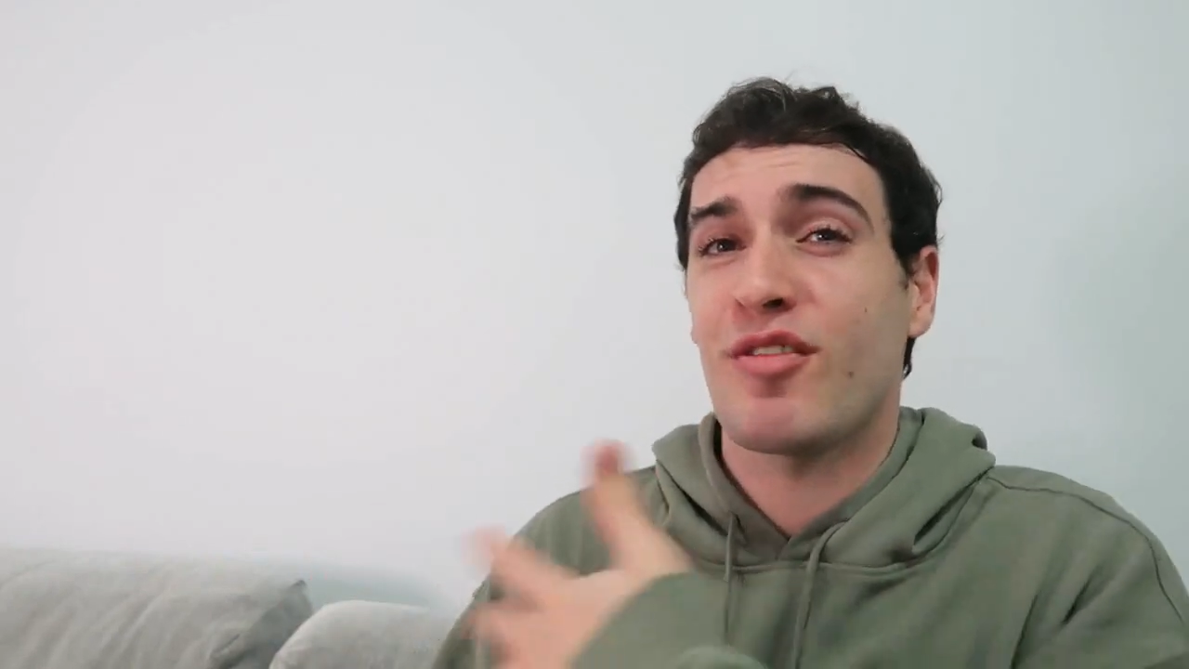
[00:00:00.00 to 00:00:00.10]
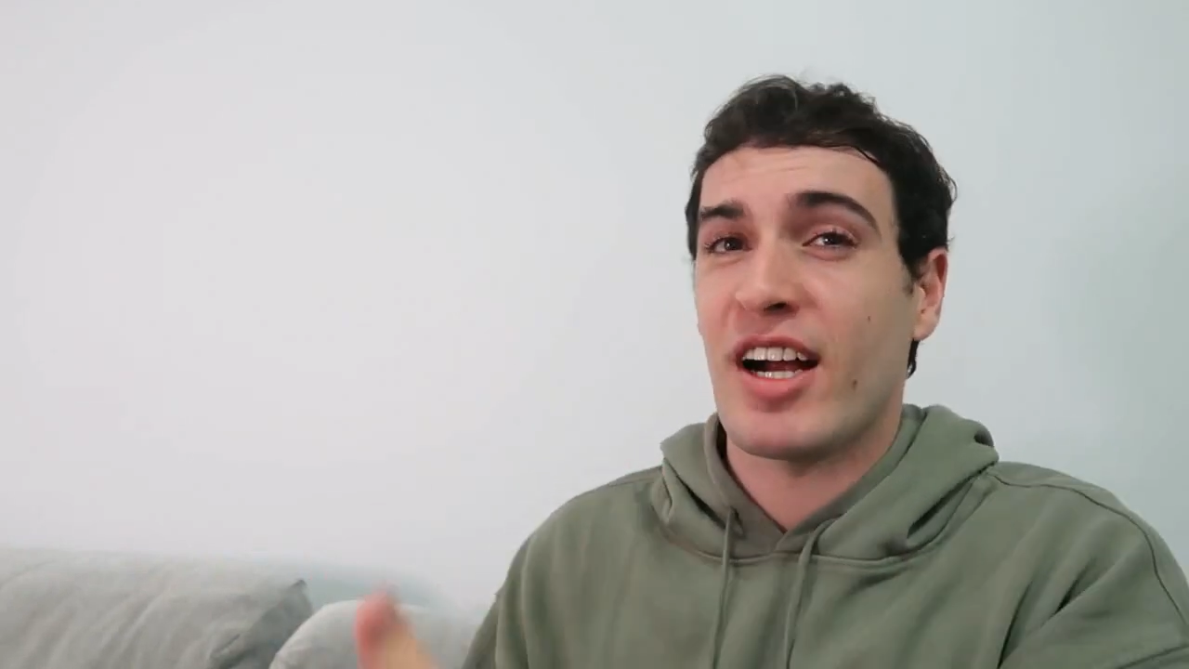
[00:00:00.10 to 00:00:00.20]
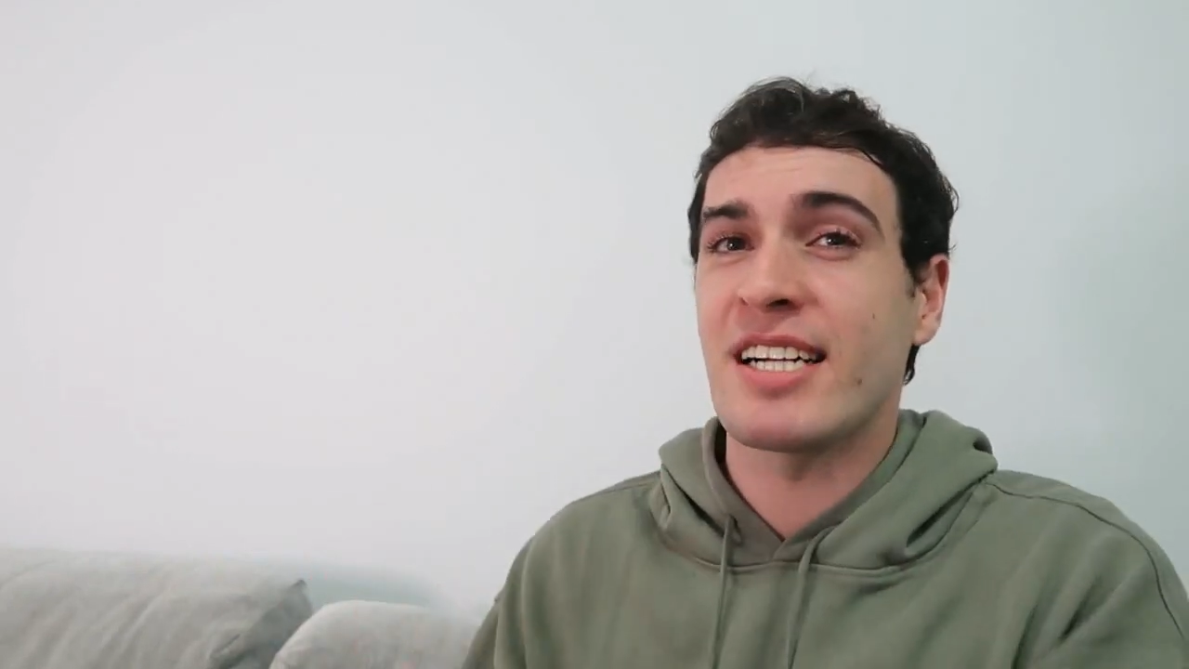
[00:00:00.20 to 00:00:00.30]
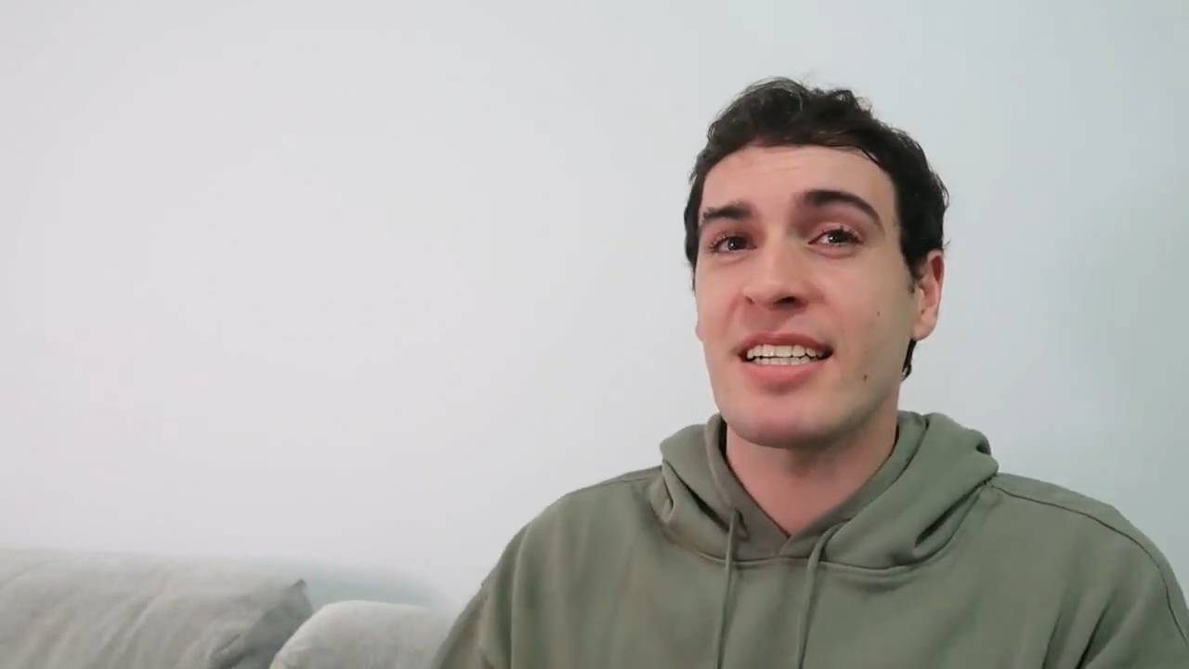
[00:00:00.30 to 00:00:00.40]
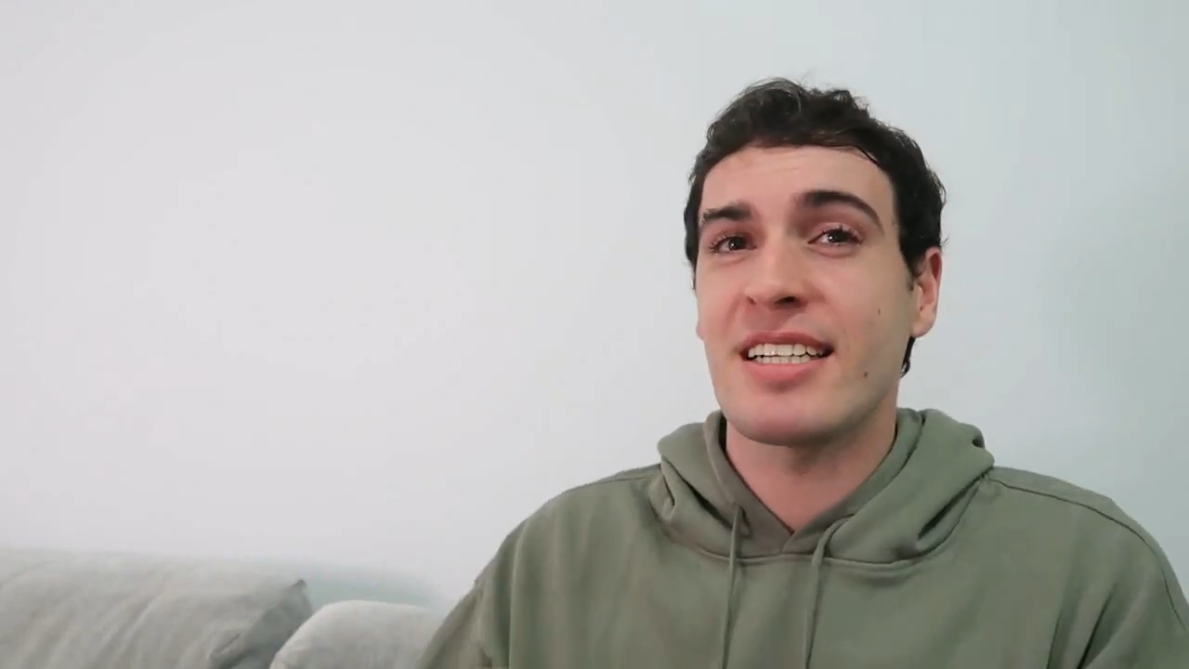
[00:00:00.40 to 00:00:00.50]

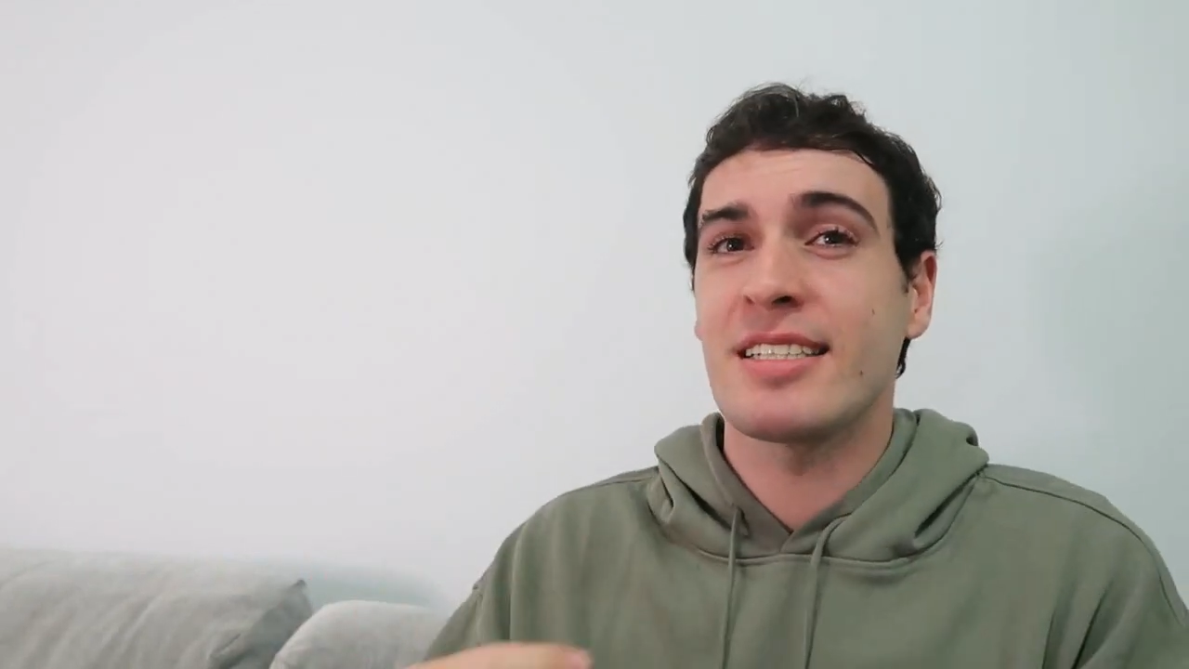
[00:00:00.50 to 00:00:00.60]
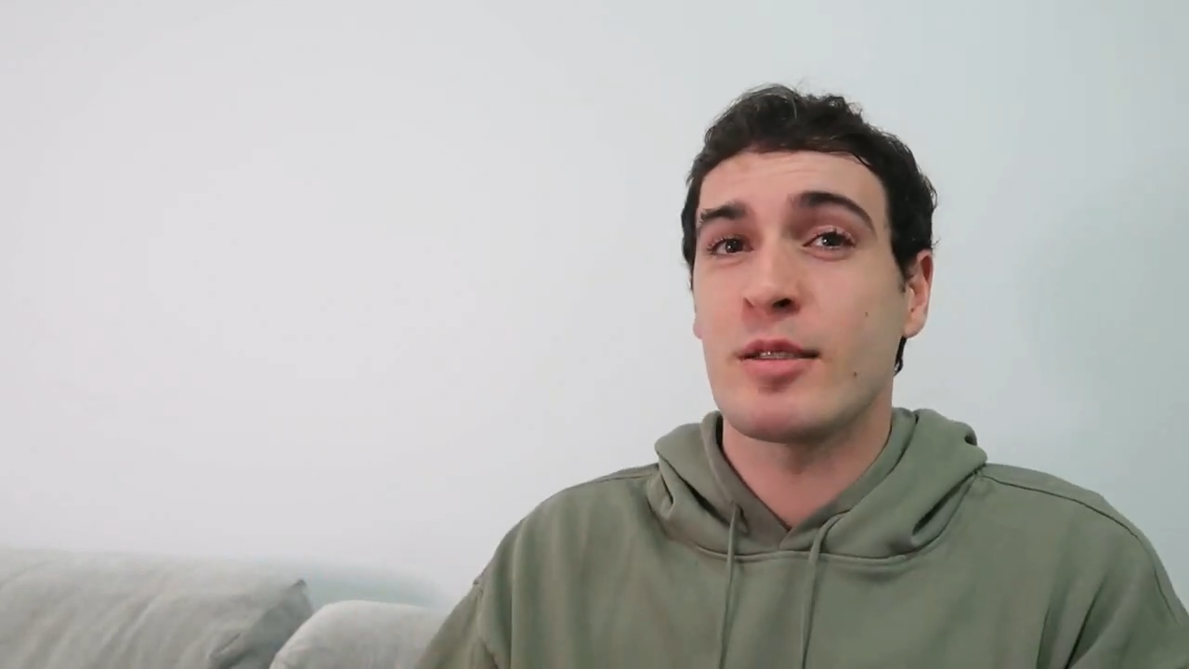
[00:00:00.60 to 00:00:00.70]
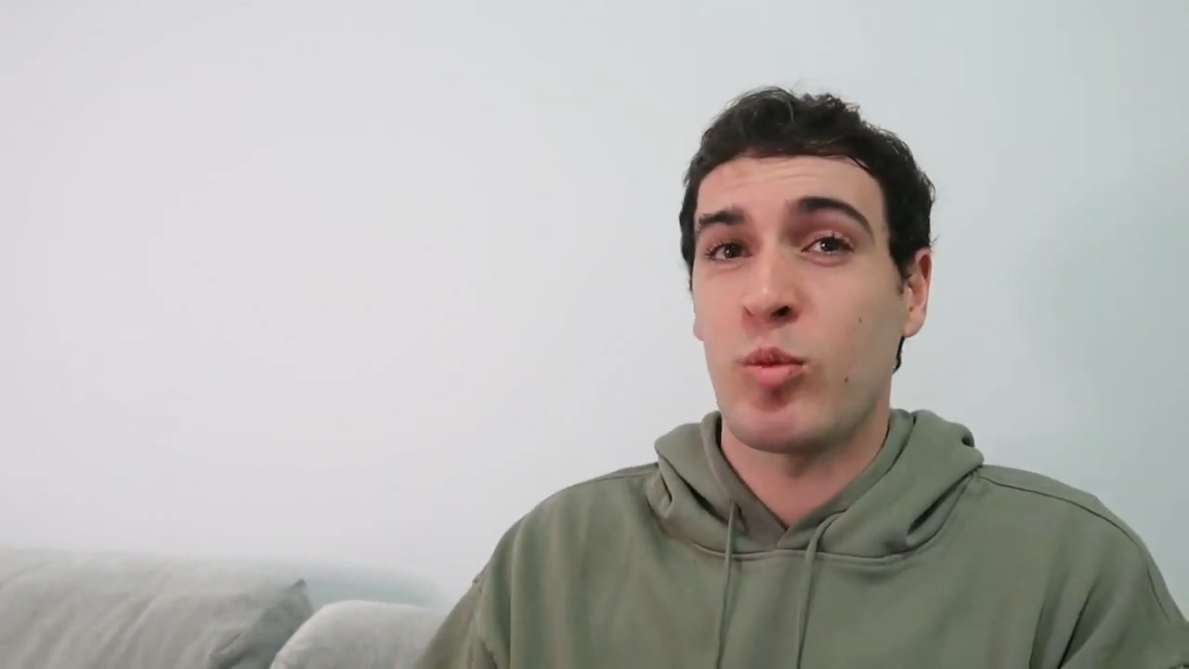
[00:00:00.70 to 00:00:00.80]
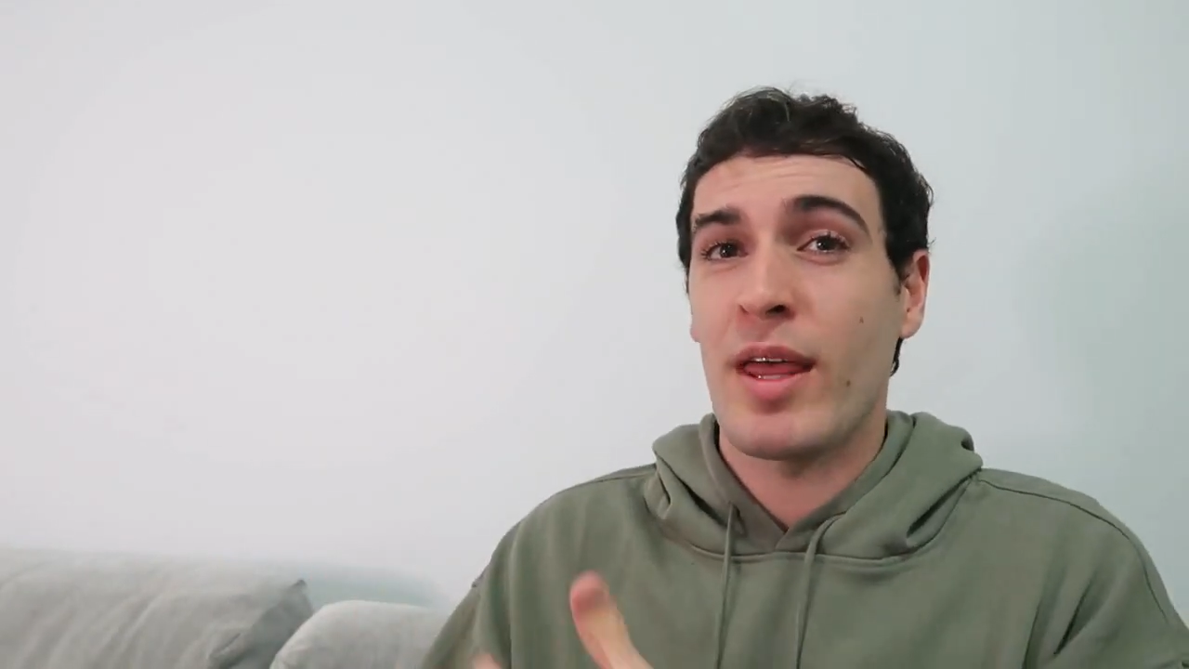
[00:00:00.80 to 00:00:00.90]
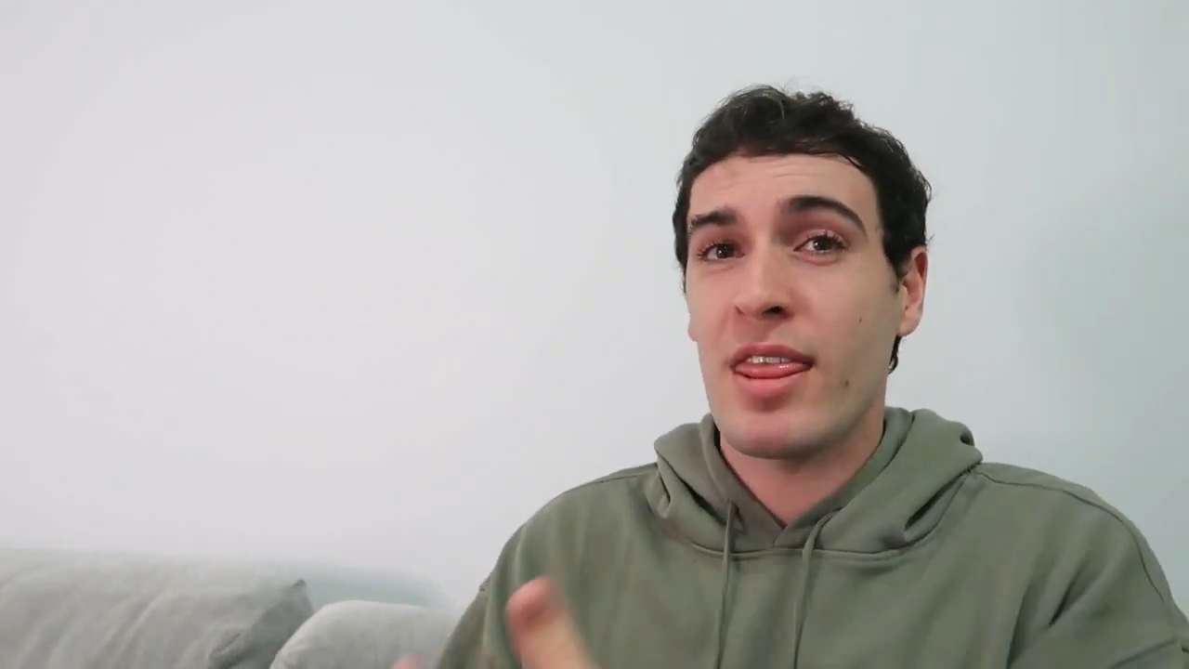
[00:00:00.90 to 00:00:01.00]
friend
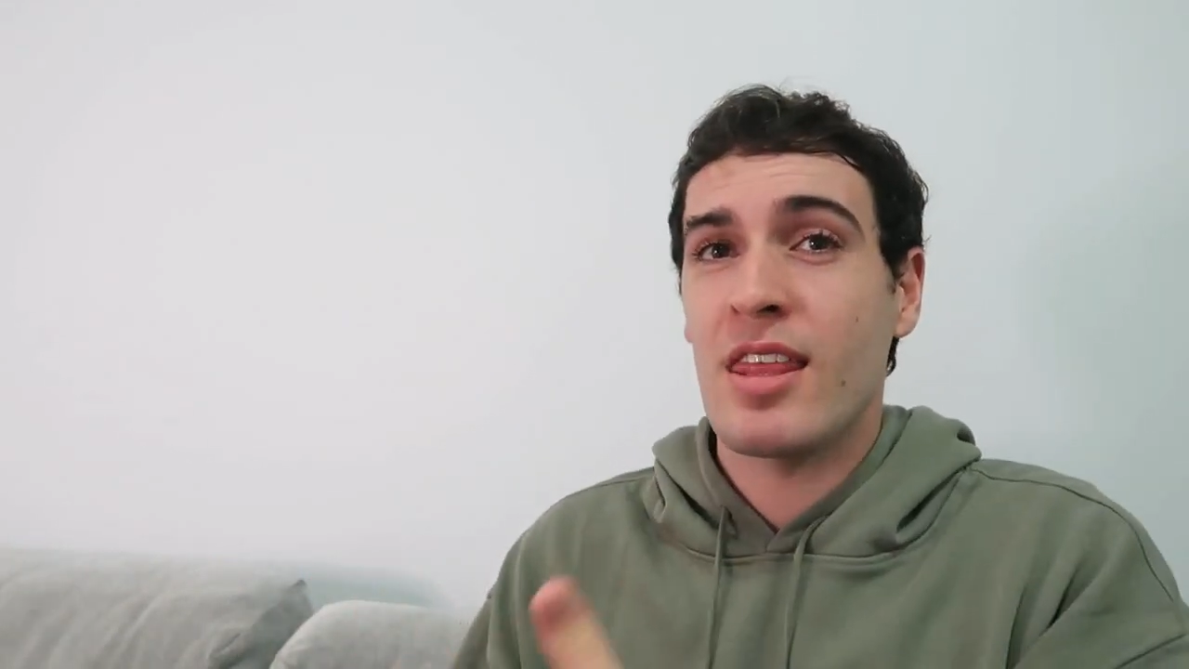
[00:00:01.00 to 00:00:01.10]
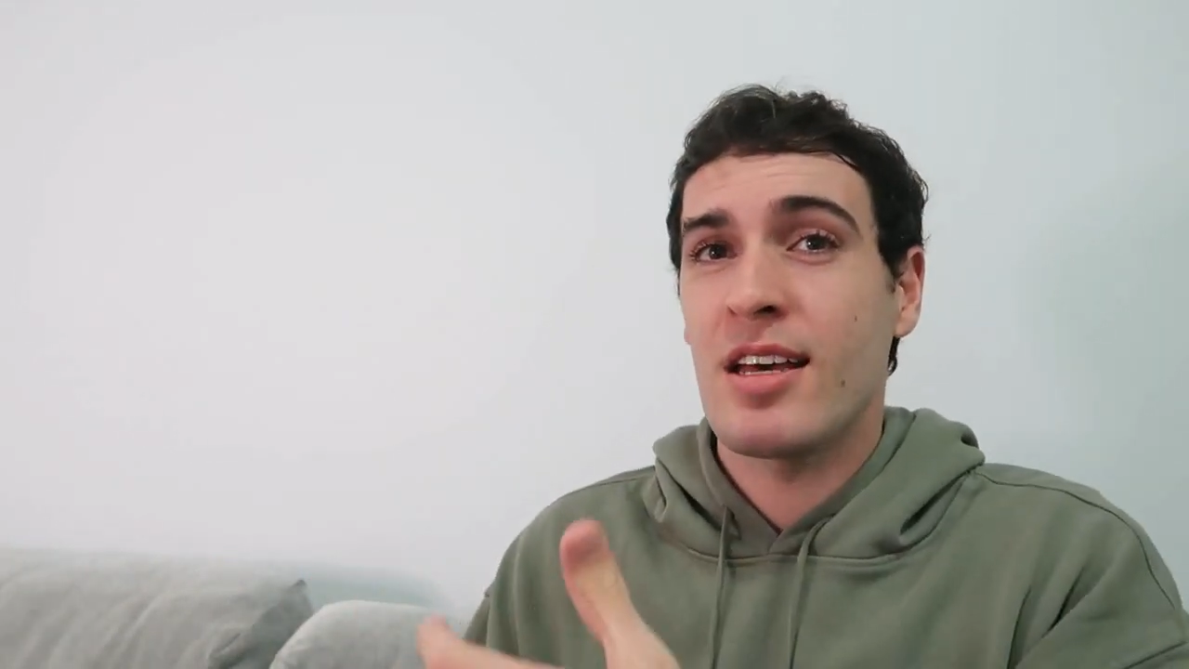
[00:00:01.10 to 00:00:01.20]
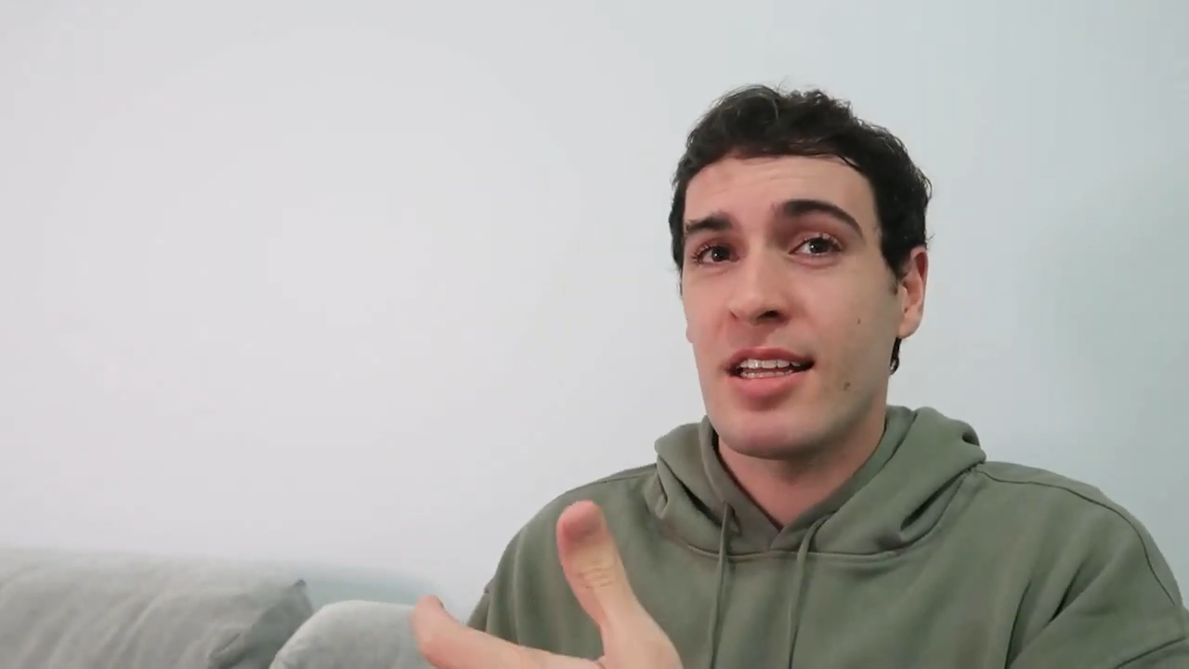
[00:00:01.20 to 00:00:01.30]
is with,